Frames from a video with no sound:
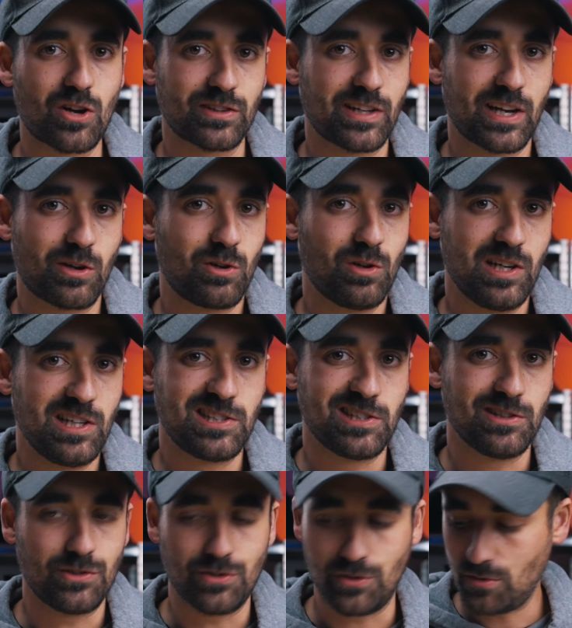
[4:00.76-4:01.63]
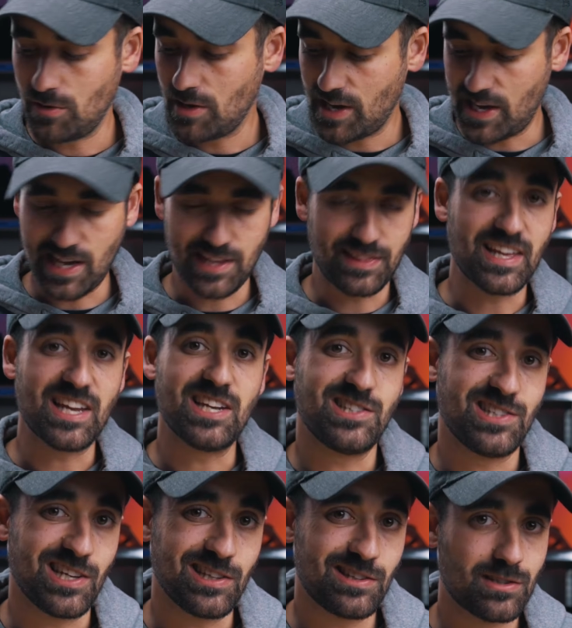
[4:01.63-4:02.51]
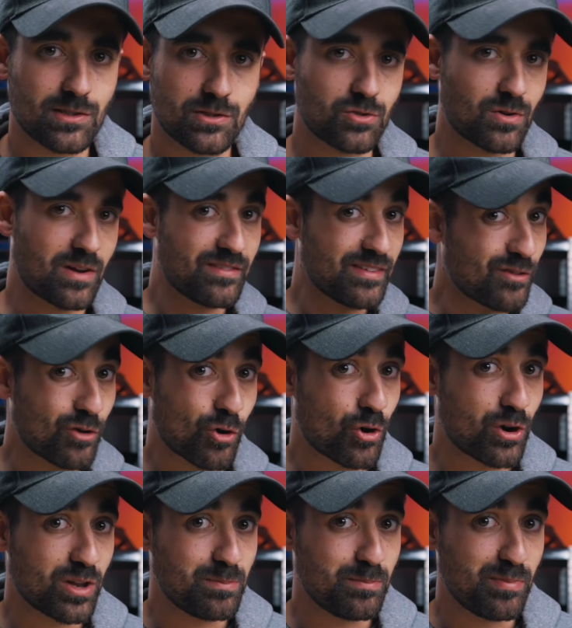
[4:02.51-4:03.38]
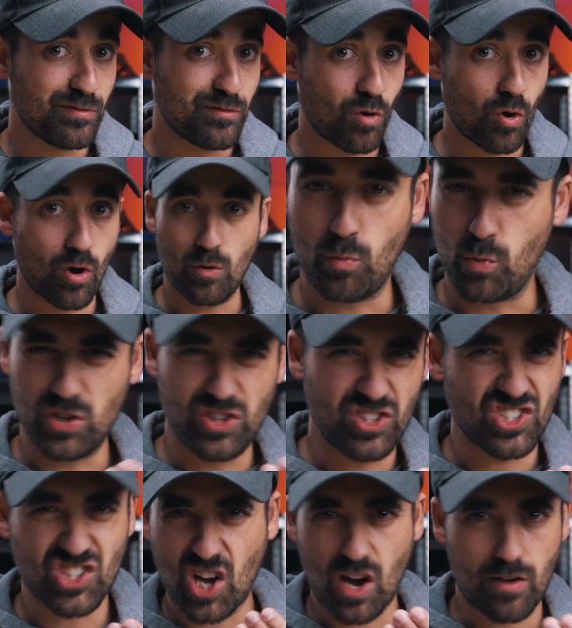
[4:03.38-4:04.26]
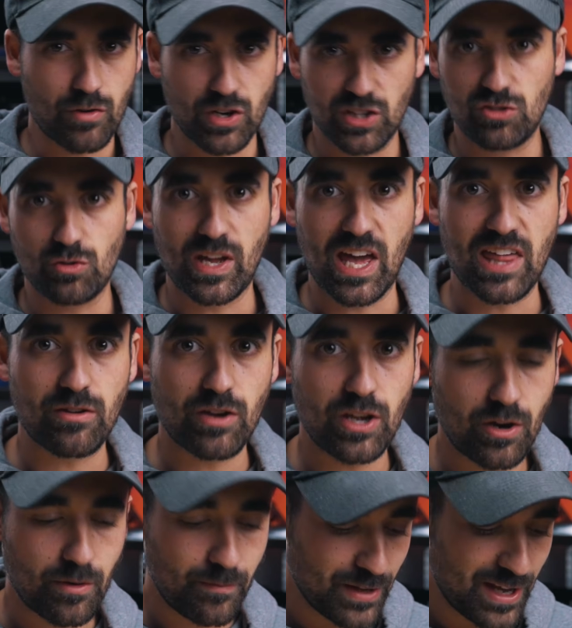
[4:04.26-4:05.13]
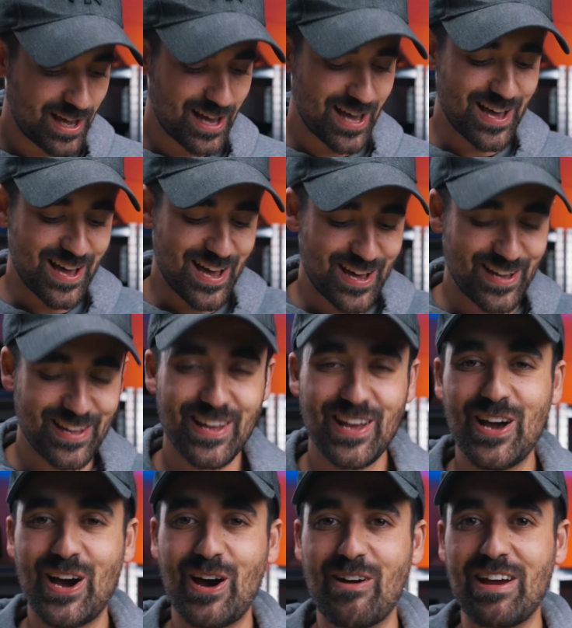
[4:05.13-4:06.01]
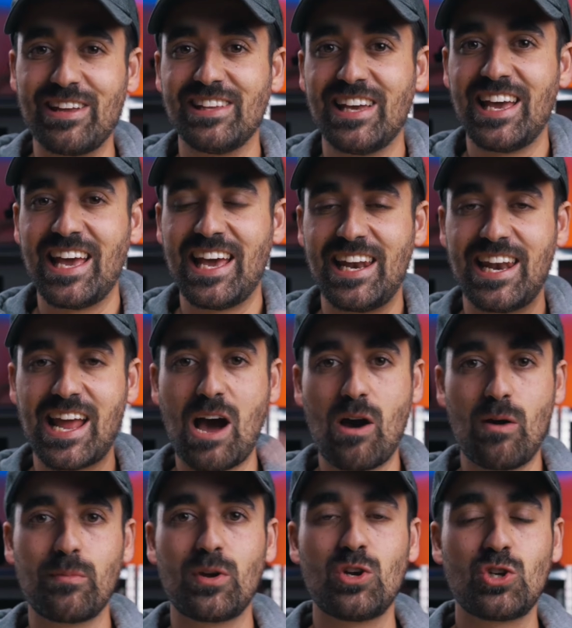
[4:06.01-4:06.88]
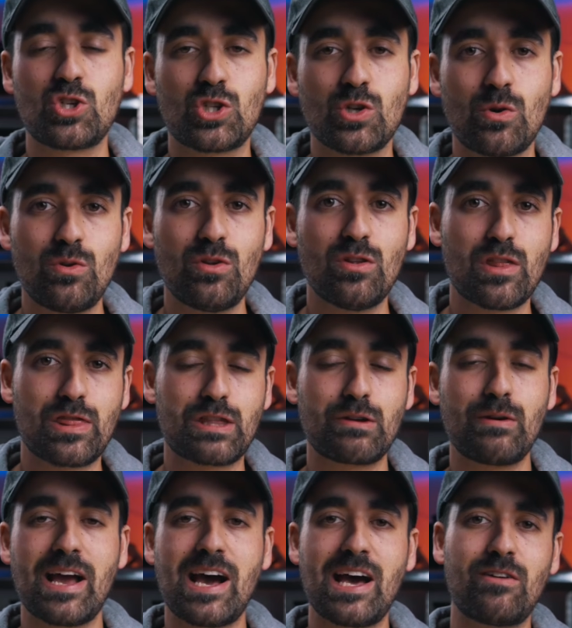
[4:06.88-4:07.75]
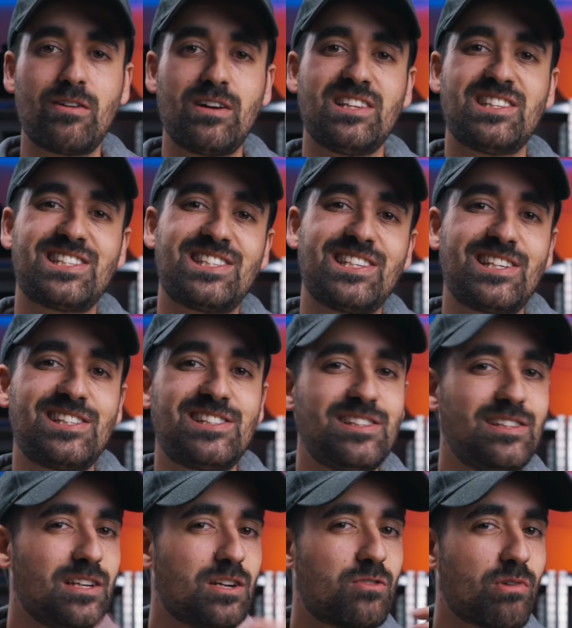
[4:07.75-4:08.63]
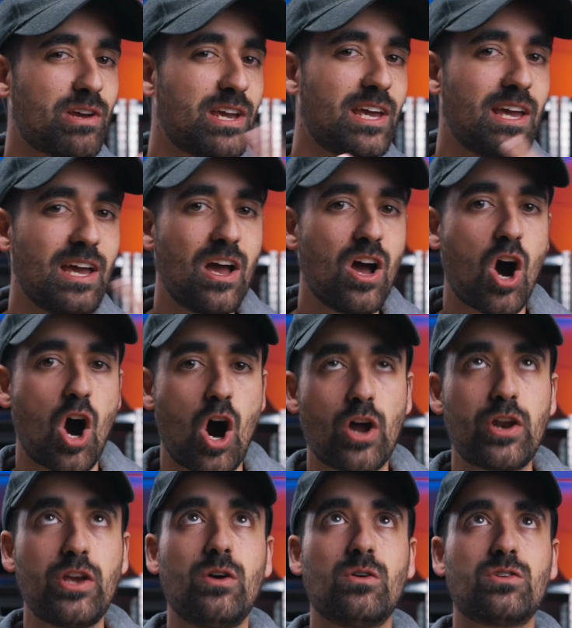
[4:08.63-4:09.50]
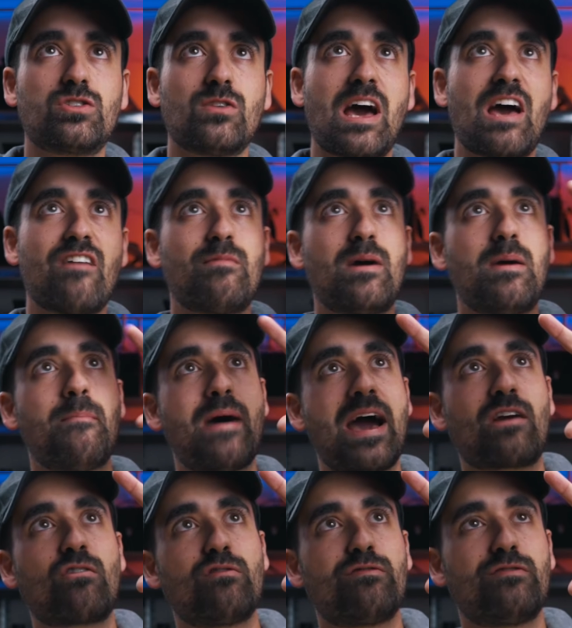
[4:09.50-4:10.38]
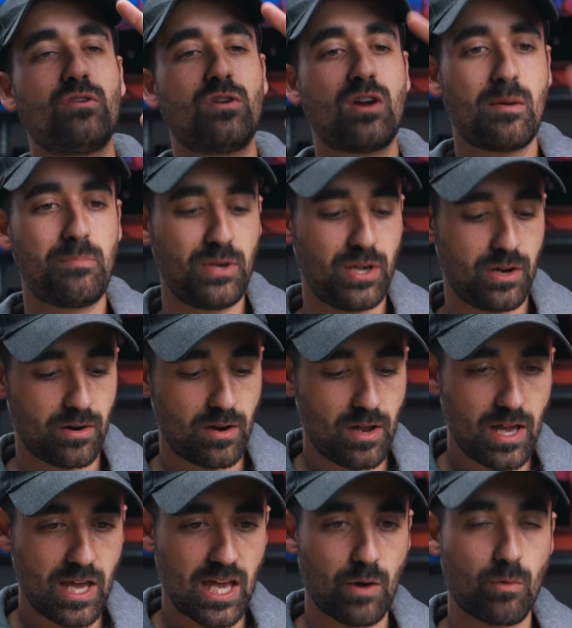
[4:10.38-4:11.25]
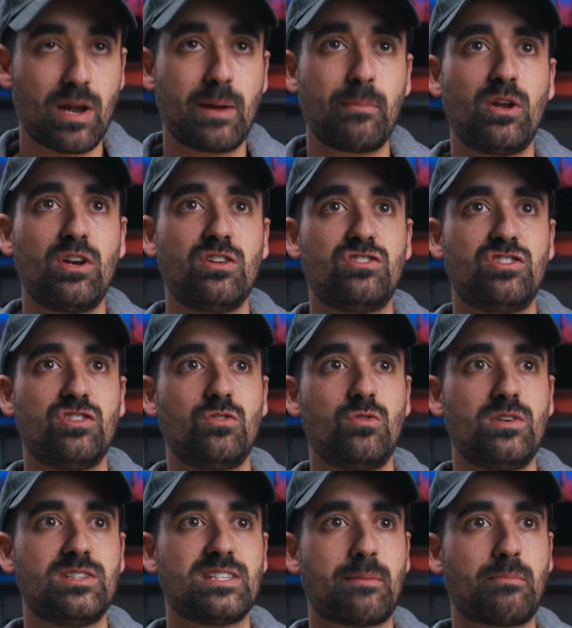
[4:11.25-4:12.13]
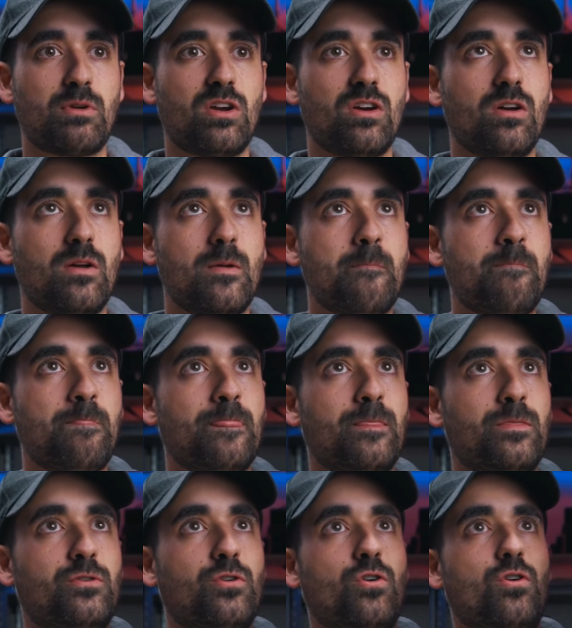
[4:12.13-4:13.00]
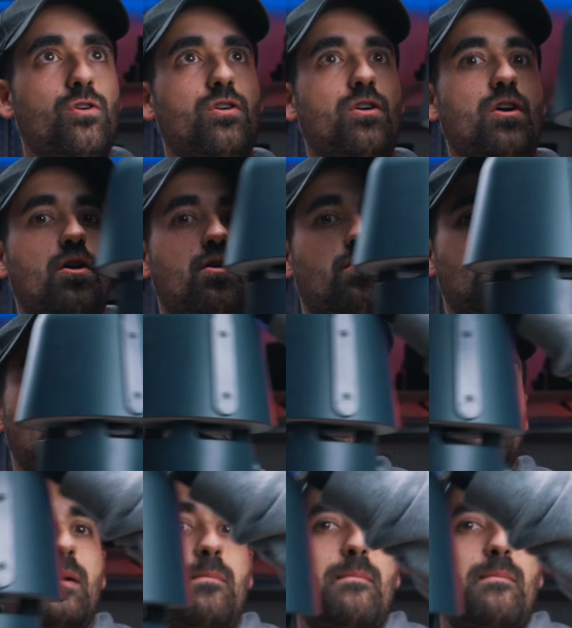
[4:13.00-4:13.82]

I could listen to, and that is it. So I've never heard it before. We're discovering together here. All right, and now I'm going to show you the 360-degree audio. So I have my microphone up here, and what I'm going to do is I'm going to turn around my